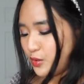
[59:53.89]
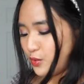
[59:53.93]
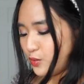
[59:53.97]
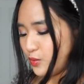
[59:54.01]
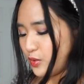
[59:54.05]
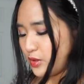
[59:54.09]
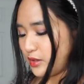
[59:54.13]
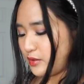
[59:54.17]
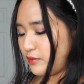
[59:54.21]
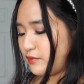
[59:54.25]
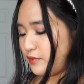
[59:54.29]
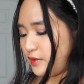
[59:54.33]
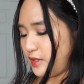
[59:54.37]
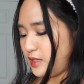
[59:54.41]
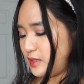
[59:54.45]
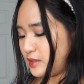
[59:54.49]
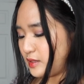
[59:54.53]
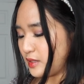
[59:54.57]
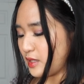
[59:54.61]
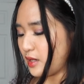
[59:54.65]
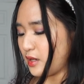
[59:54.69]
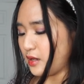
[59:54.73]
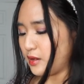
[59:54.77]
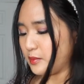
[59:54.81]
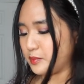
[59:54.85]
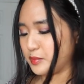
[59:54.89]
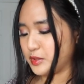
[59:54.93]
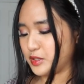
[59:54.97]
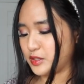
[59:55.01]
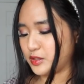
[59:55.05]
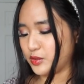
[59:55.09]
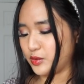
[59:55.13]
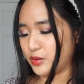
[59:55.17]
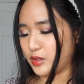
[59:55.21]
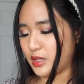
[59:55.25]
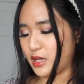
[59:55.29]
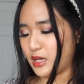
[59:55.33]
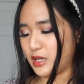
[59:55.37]
one of these up
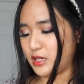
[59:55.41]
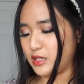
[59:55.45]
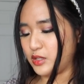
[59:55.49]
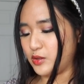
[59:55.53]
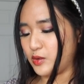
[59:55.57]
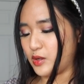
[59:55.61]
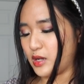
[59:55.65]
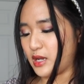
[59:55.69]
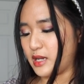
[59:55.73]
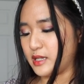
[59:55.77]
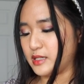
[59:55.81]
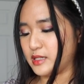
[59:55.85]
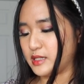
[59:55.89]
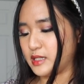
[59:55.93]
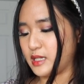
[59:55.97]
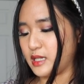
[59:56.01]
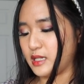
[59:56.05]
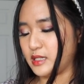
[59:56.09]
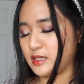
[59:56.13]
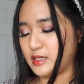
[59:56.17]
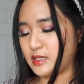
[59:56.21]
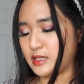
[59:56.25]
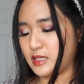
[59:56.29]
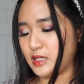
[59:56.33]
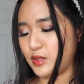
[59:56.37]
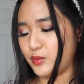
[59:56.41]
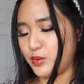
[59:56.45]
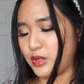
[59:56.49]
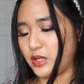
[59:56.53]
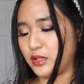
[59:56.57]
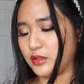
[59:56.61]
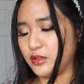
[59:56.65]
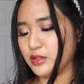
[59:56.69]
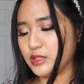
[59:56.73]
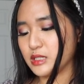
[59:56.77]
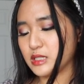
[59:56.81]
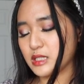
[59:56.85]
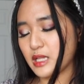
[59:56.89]
so that you guys can see what
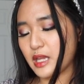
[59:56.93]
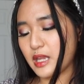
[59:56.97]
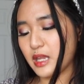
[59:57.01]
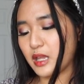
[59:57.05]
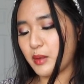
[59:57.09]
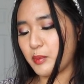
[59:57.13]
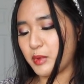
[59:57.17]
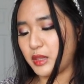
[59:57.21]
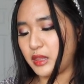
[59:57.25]
it looks like.